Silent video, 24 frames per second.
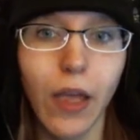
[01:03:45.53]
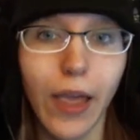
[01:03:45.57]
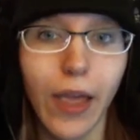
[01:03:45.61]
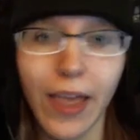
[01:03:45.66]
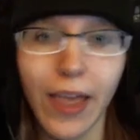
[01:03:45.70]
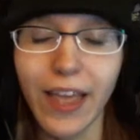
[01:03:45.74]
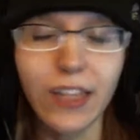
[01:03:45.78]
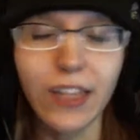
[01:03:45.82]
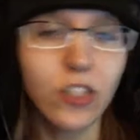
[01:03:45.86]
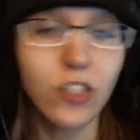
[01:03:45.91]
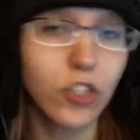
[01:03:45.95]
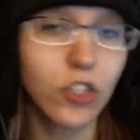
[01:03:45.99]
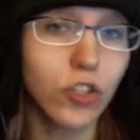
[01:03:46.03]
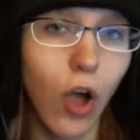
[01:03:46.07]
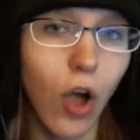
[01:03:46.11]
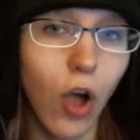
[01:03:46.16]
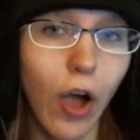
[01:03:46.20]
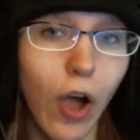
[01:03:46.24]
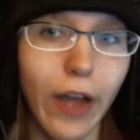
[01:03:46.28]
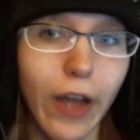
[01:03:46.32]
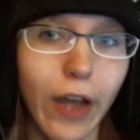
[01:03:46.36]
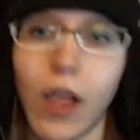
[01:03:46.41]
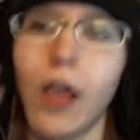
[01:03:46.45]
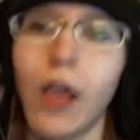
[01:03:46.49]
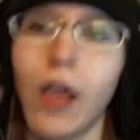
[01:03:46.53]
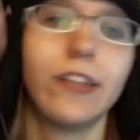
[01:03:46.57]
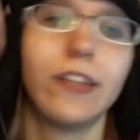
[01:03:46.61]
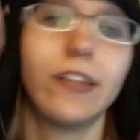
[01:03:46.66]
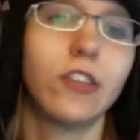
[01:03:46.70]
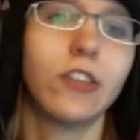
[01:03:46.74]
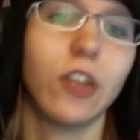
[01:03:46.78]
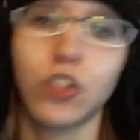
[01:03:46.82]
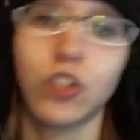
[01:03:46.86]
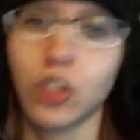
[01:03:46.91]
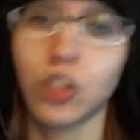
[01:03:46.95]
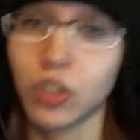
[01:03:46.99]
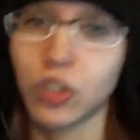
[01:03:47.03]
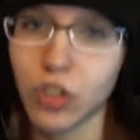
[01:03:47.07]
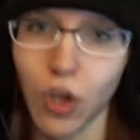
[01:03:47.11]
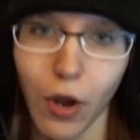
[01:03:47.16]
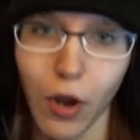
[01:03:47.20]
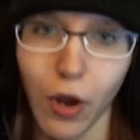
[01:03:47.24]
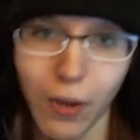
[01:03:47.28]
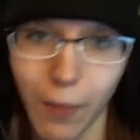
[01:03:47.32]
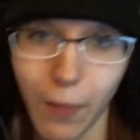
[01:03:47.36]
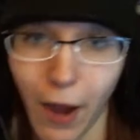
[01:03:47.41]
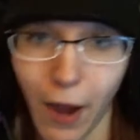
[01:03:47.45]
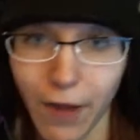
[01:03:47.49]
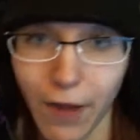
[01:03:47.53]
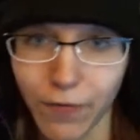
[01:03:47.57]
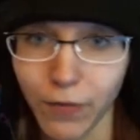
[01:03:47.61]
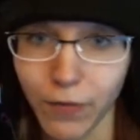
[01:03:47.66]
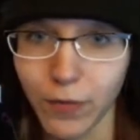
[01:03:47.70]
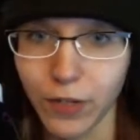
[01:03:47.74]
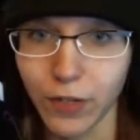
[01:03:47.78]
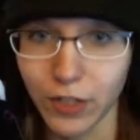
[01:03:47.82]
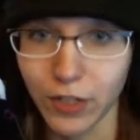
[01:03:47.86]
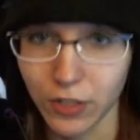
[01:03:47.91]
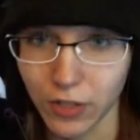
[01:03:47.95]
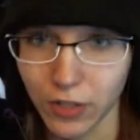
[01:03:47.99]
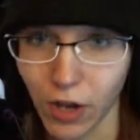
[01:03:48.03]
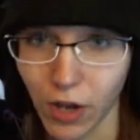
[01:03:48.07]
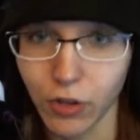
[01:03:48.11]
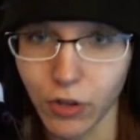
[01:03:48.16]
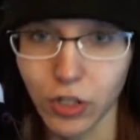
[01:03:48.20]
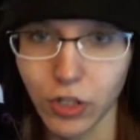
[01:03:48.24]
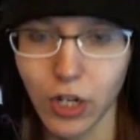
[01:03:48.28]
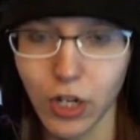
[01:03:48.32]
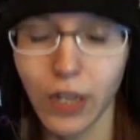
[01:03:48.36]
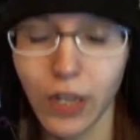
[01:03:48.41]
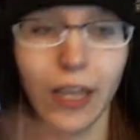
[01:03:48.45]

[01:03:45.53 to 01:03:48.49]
It's not if they're just going back from nostalgia.